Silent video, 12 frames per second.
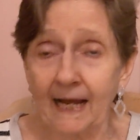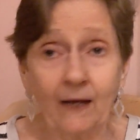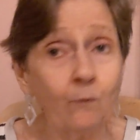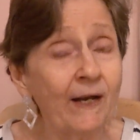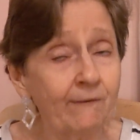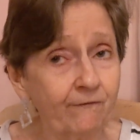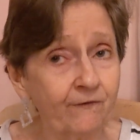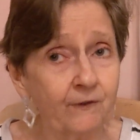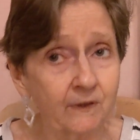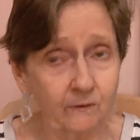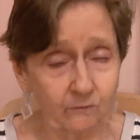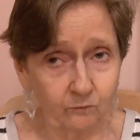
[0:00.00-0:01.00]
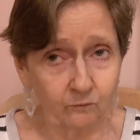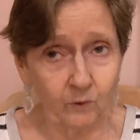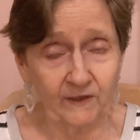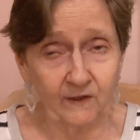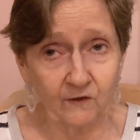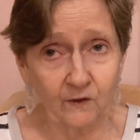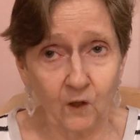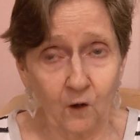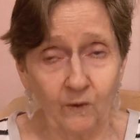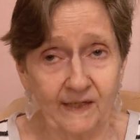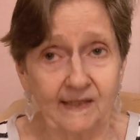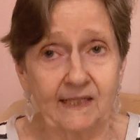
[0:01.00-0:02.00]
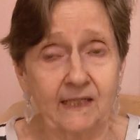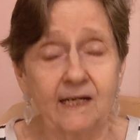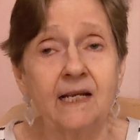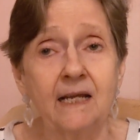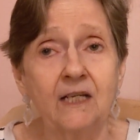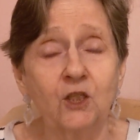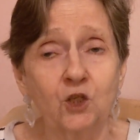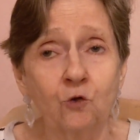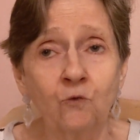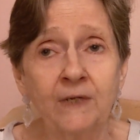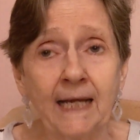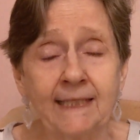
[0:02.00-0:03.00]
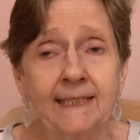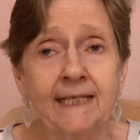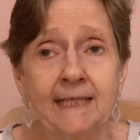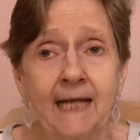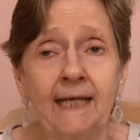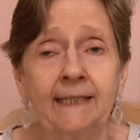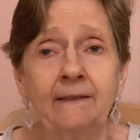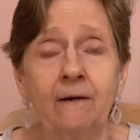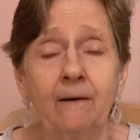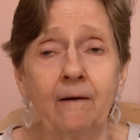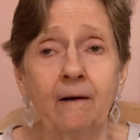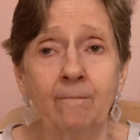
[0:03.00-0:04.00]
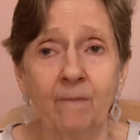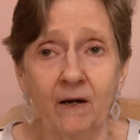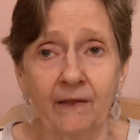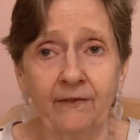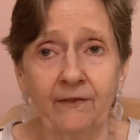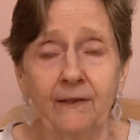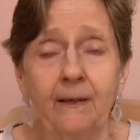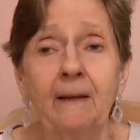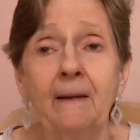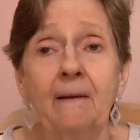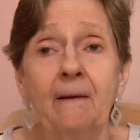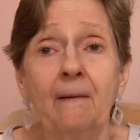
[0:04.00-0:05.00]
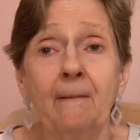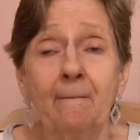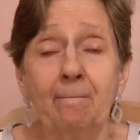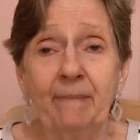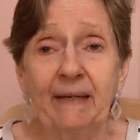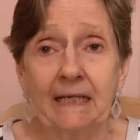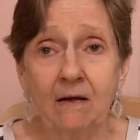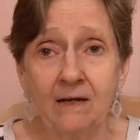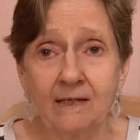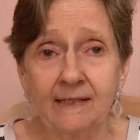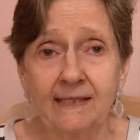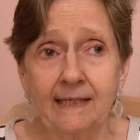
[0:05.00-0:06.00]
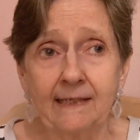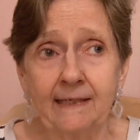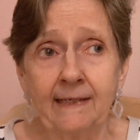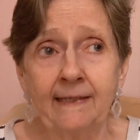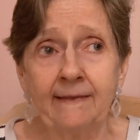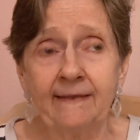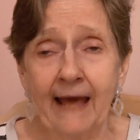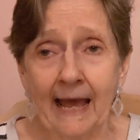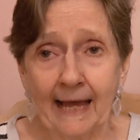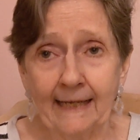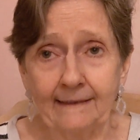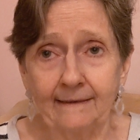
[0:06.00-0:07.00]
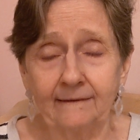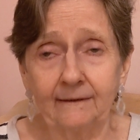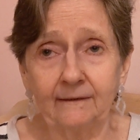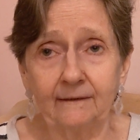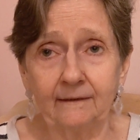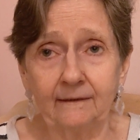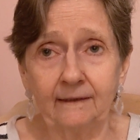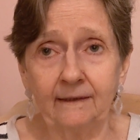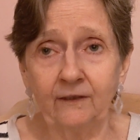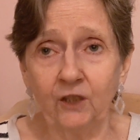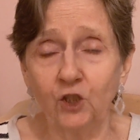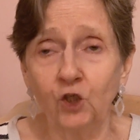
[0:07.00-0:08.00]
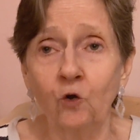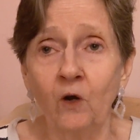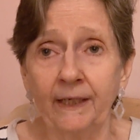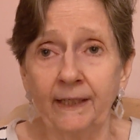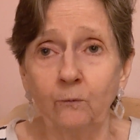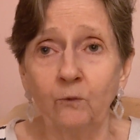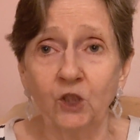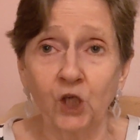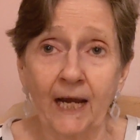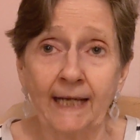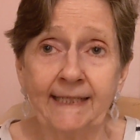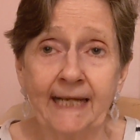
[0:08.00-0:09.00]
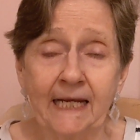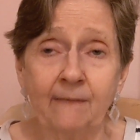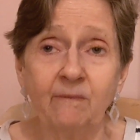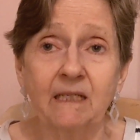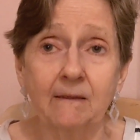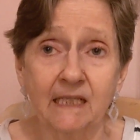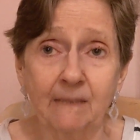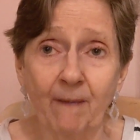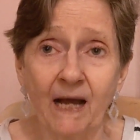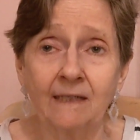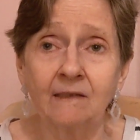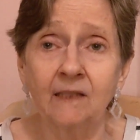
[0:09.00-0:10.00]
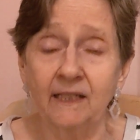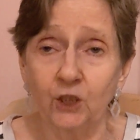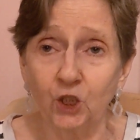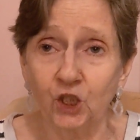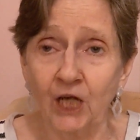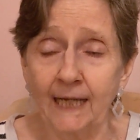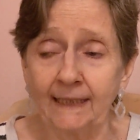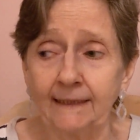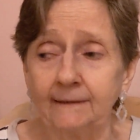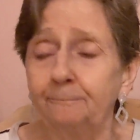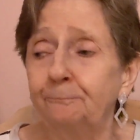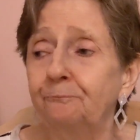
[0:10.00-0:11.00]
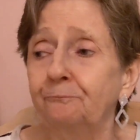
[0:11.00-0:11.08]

I went for one of the lowest, two ninety nine a month, because in that in the join, which I named Sparkle and Shine,